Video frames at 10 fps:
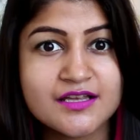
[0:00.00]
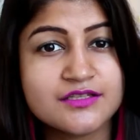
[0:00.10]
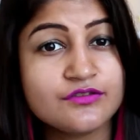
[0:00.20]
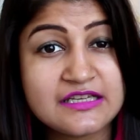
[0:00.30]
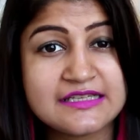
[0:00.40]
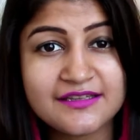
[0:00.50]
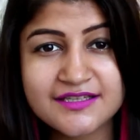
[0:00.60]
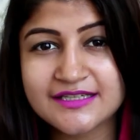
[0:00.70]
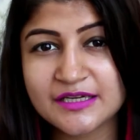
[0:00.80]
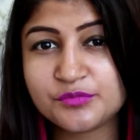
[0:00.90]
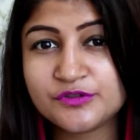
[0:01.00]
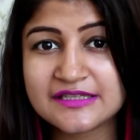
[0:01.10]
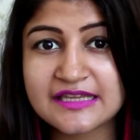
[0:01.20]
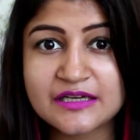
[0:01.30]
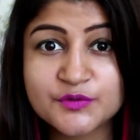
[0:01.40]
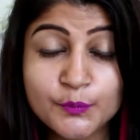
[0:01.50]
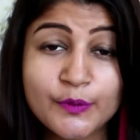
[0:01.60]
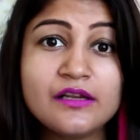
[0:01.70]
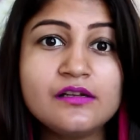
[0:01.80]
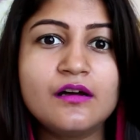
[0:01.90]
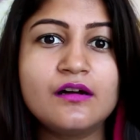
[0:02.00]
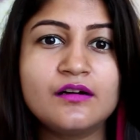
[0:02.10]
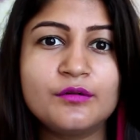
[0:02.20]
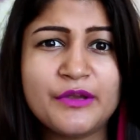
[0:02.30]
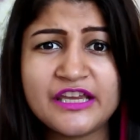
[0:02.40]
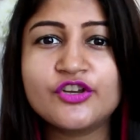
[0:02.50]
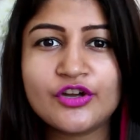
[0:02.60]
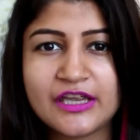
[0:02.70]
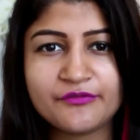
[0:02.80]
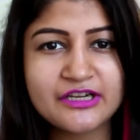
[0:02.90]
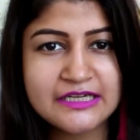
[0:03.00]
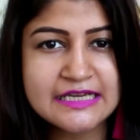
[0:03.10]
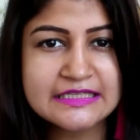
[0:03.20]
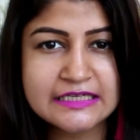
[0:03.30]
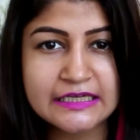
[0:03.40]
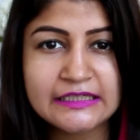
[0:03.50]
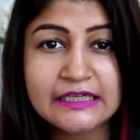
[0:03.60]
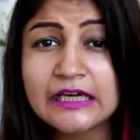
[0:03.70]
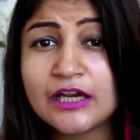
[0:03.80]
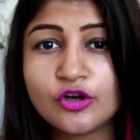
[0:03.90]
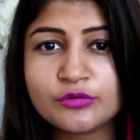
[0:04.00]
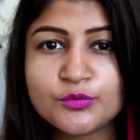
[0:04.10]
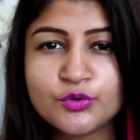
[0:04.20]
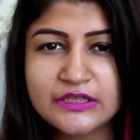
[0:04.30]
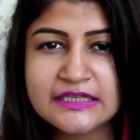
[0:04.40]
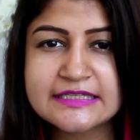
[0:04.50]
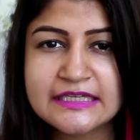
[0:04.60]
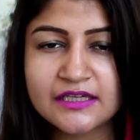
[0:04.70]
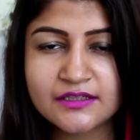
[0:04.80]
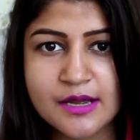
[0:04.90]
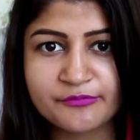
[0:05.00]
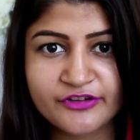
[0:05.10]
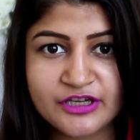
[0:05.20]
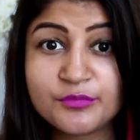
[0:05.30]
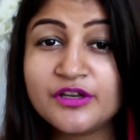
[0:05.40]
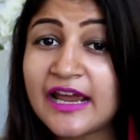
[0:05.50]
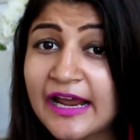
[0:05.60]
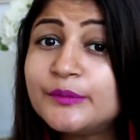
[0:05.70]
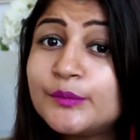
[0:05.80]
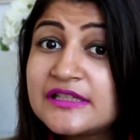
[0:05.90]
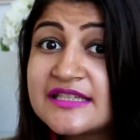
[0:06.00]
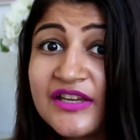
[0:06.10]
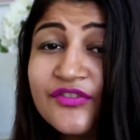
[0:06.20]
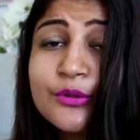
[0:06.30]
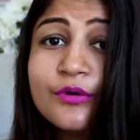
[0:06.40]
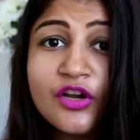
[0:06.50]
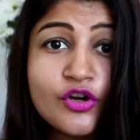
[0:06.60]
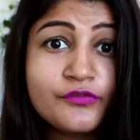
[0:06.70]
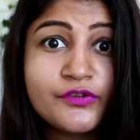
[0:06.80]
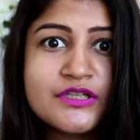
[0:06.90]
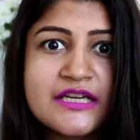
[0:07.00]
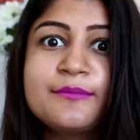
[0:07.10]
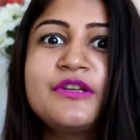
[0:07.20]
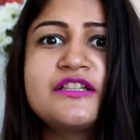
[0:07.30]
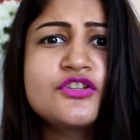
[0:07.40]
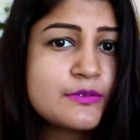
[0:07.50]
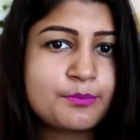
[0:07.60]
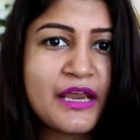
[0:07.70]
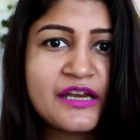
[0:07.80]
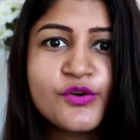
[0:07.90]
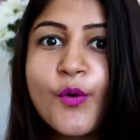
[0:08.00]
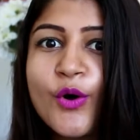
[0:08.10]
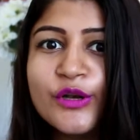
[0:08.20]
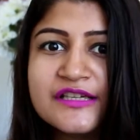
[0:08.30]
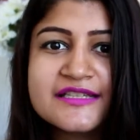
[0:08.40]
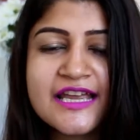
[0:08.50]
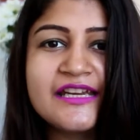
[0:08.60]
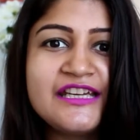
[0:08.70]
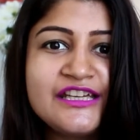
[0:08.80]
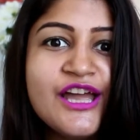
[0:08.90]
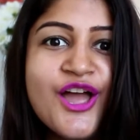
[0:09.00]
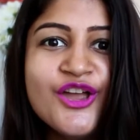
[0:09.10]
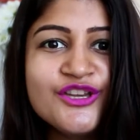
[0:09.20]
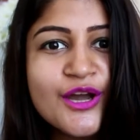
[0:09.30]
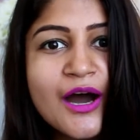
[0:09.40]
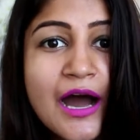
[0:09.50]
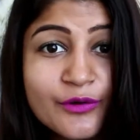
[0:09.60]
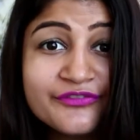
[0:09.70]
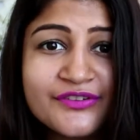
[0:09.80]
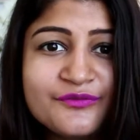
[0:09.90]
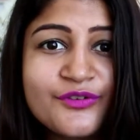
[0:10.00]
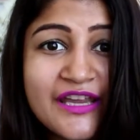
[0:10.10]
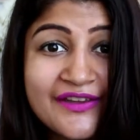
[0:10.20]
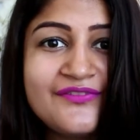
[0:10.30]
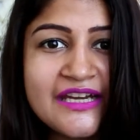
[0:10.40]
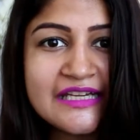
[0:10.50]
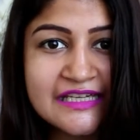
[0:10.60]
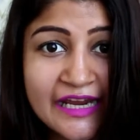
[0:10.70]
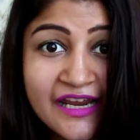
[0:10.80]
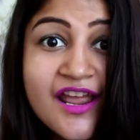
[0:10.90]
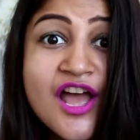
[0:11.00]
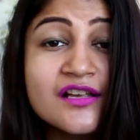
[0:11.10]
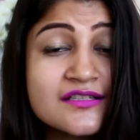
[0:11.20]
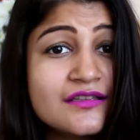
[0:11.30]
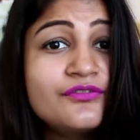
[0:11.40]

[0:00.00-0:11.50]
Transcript: So these are the staples that will make your everyday styling a lot more easy and comfortable, and will save you a lot of your time that you spend on deciding your outfit for every day. So the